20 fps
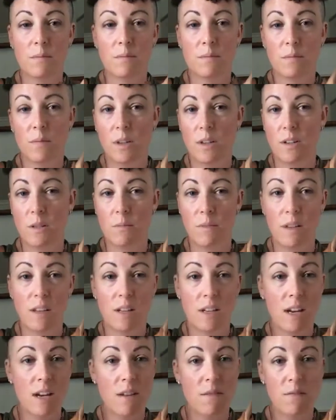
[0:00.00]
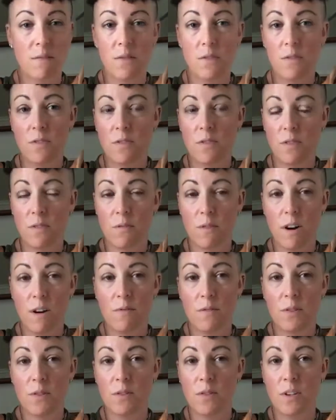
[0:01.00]
whether it be the canned food or the raw
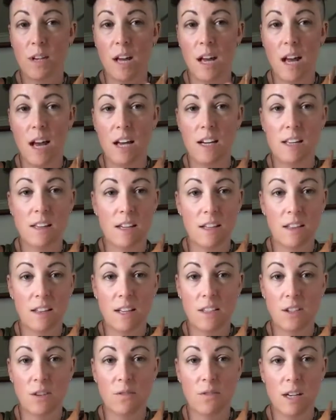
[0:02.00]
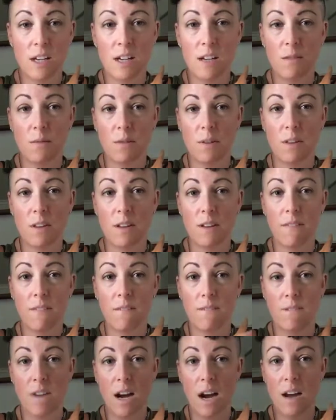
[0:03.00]
food, anything they don't eat within
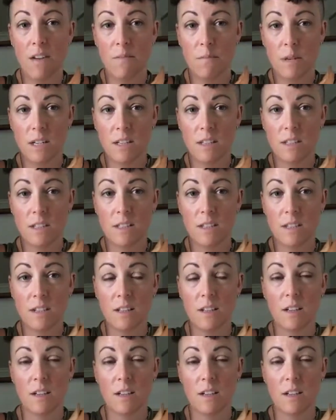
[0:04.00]
5 minutes,